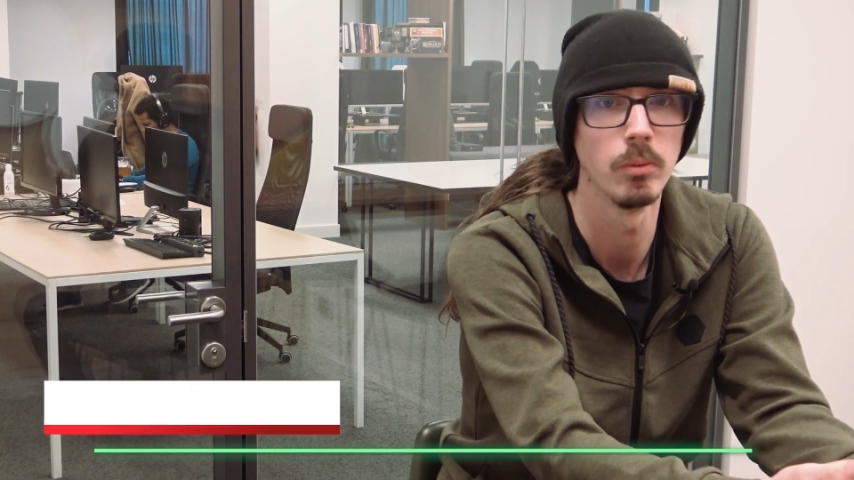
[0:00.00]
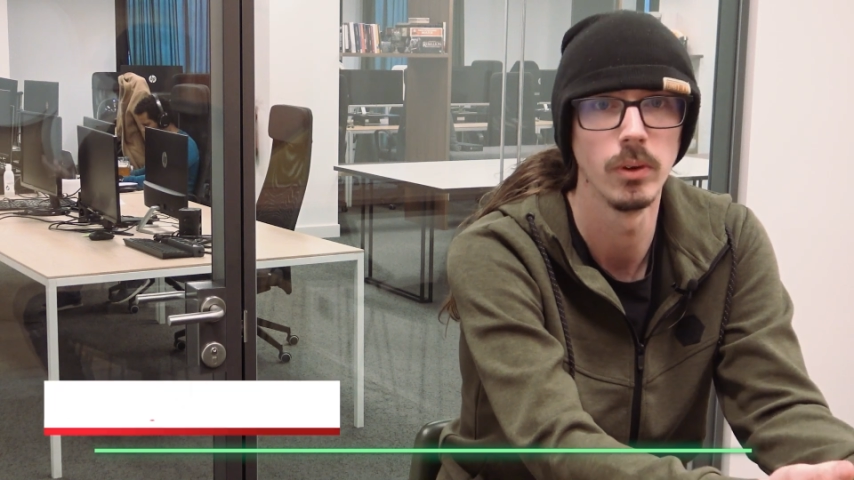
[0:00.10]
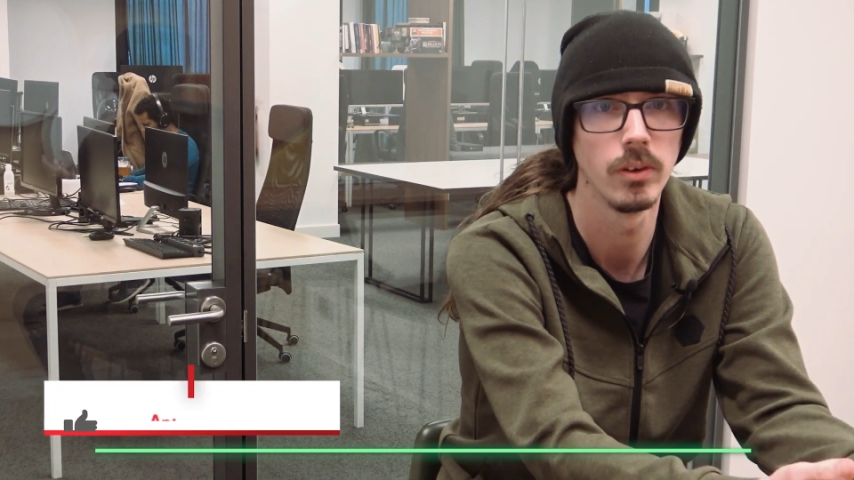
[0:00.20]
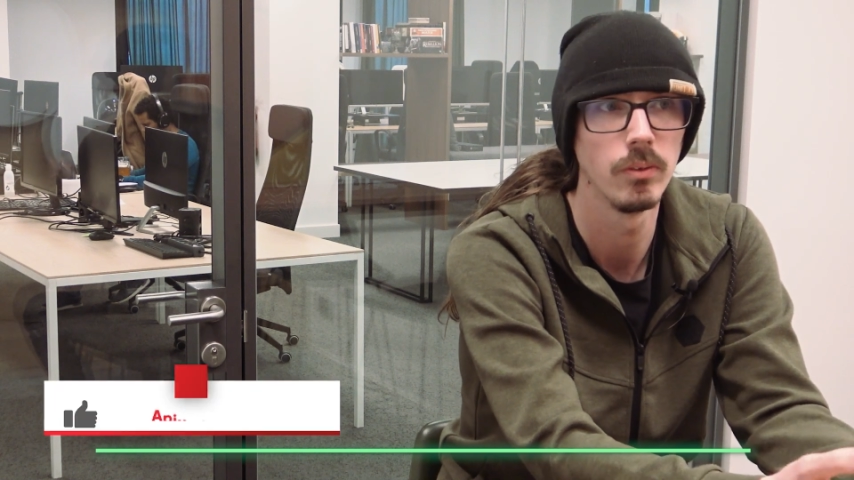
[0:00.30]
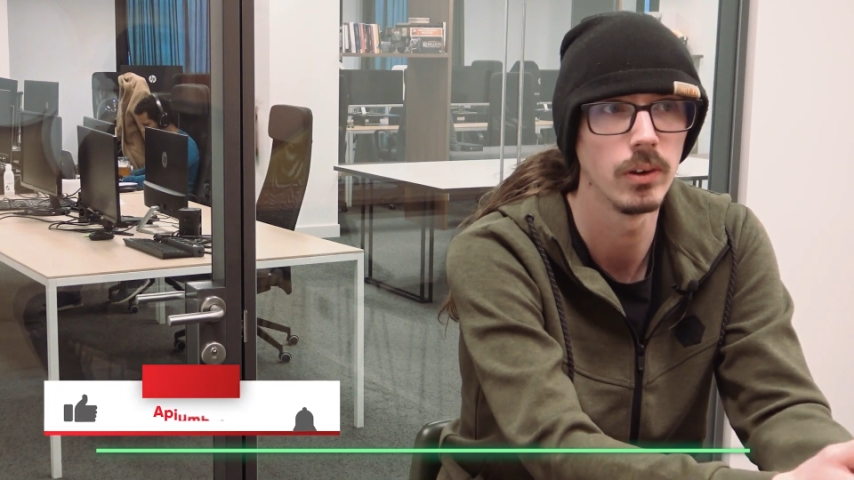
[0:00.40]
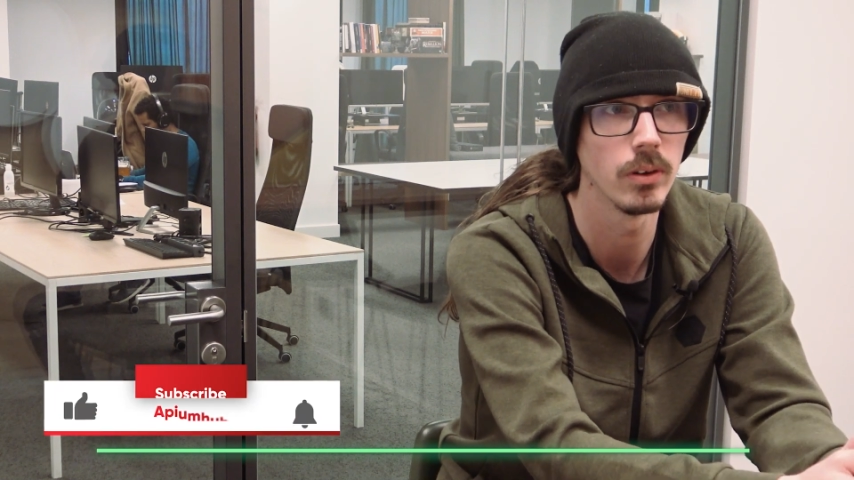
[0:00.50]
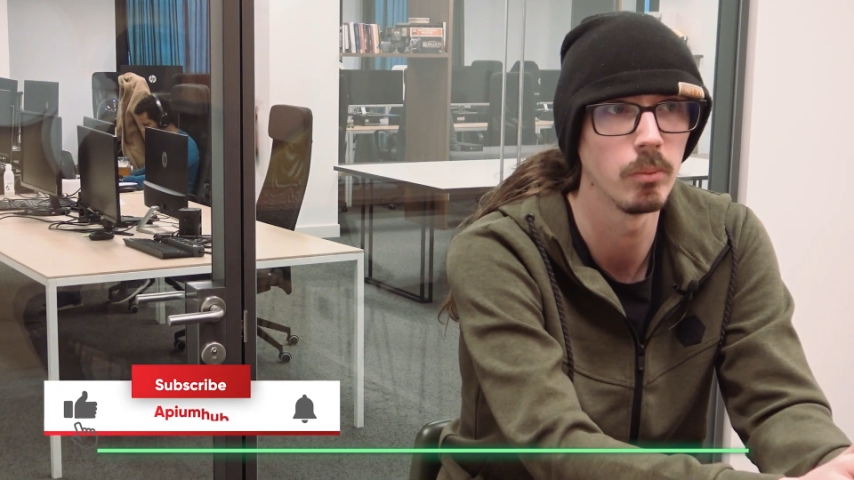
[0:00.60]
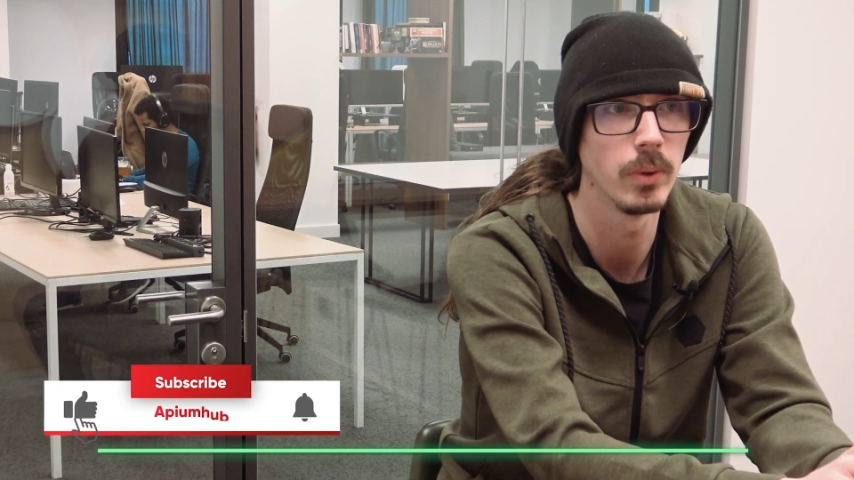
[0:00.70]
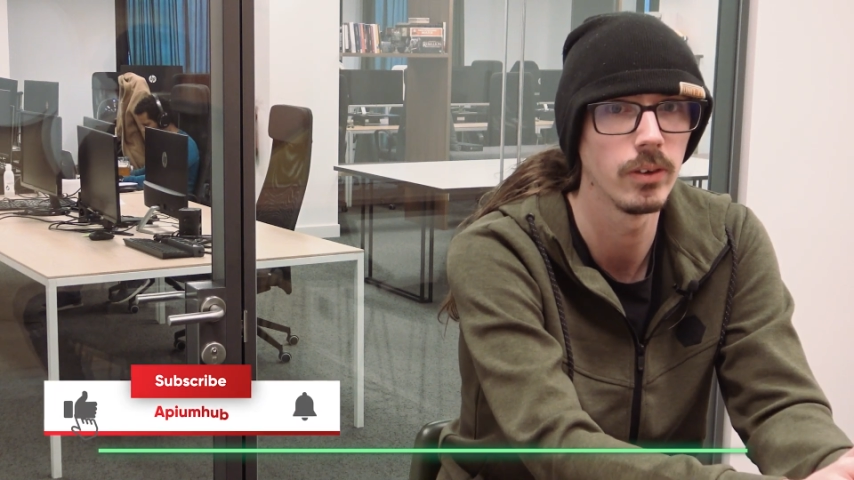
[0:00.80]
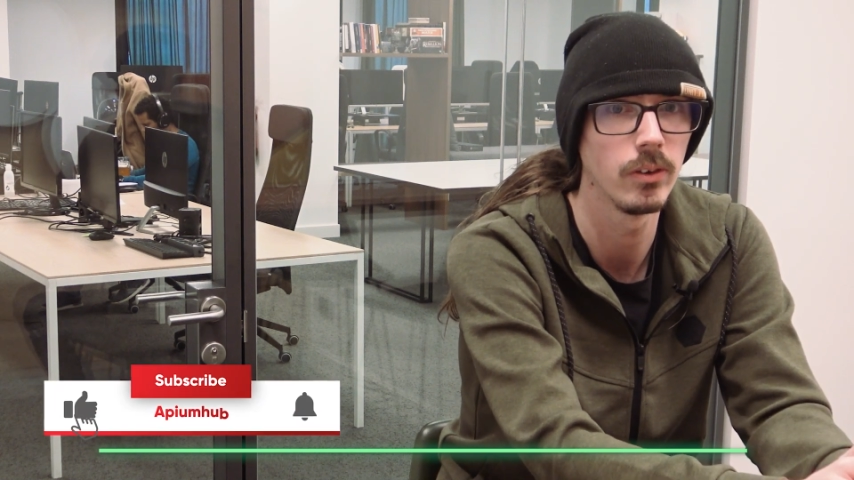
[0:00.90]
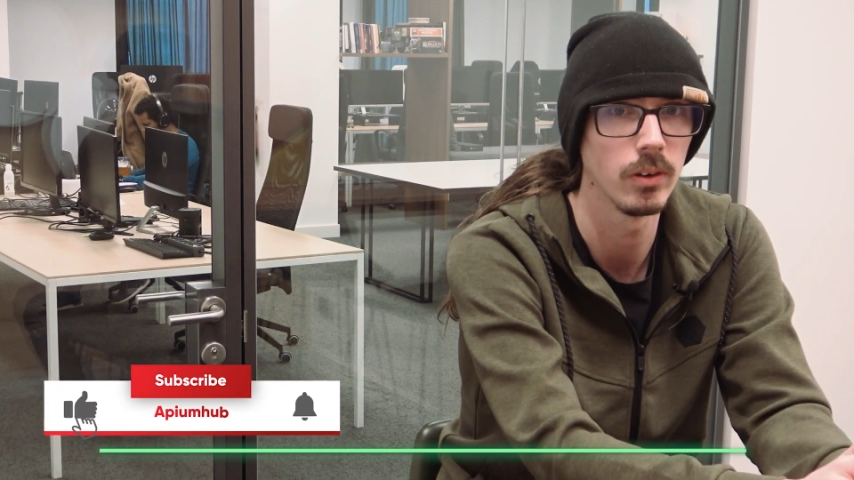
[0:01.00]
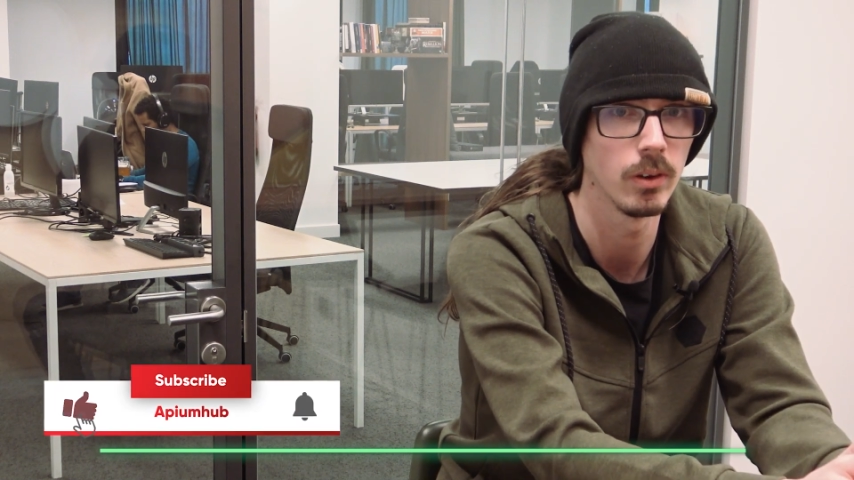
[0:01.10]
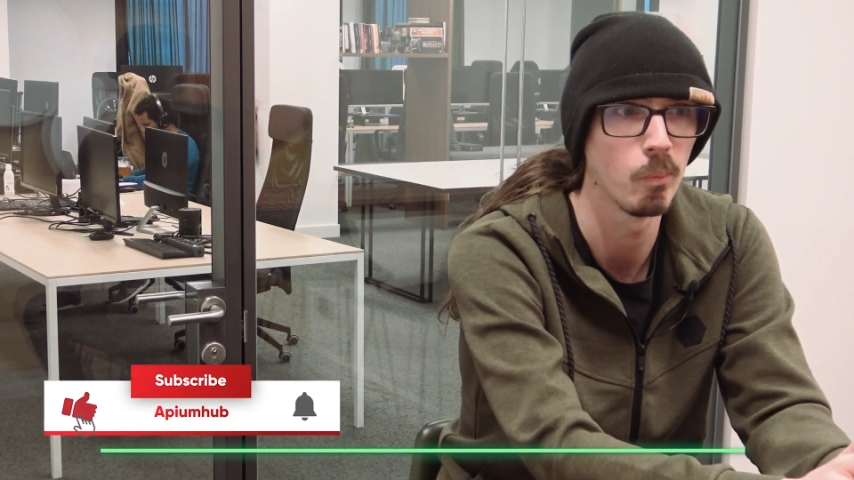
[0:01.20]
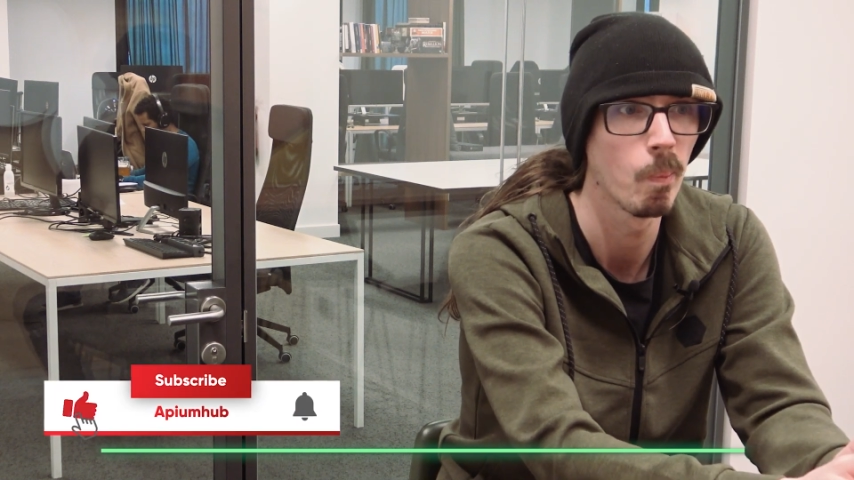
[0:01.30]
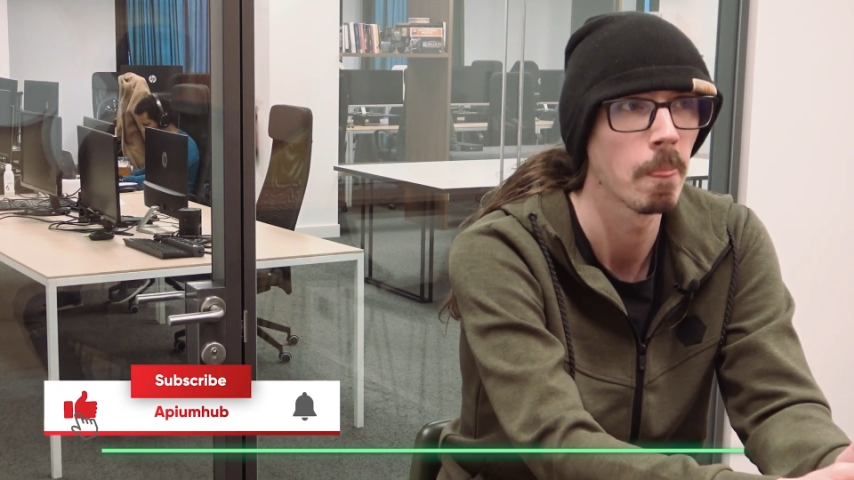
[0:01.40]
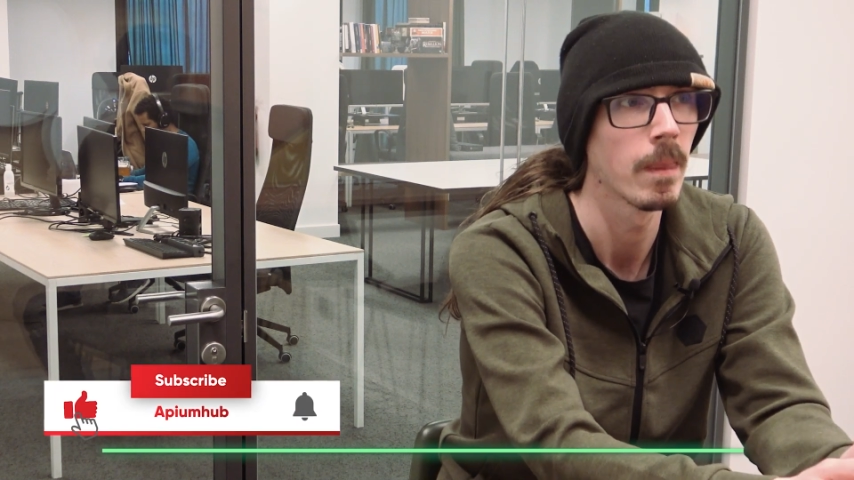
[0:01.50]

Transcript: them on Twitter, but uh,